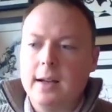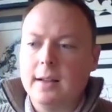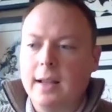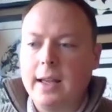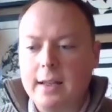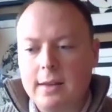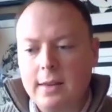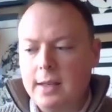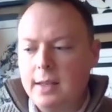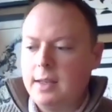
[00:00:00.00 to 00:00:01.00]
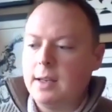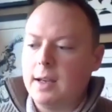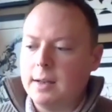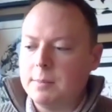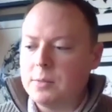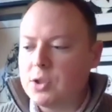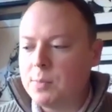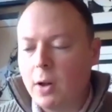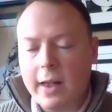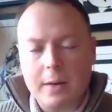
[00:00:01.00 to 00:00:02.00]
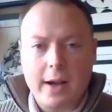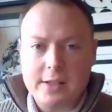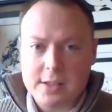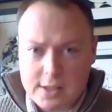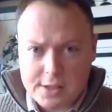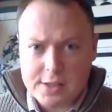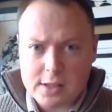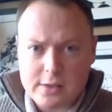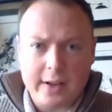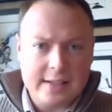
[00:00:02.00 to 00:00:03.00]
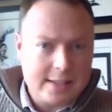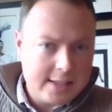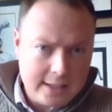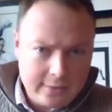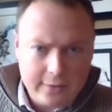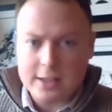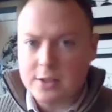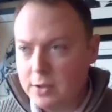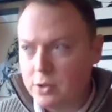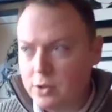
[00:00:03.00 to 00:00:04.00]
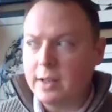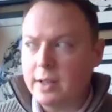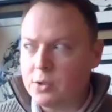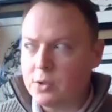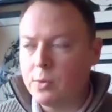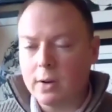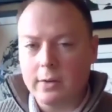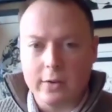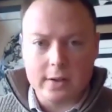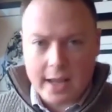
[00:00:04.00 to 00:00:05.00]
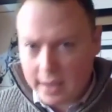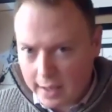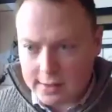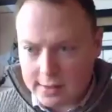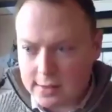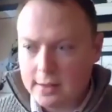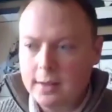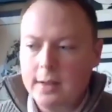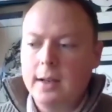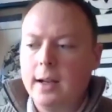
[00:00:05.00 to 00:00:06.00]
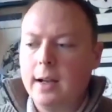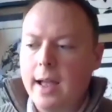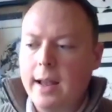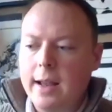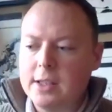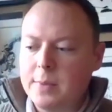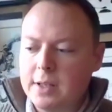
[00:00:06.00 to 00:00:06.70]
like the Small Enterprise Assistance Fund, SEAF, that's been doing this work for decades and has been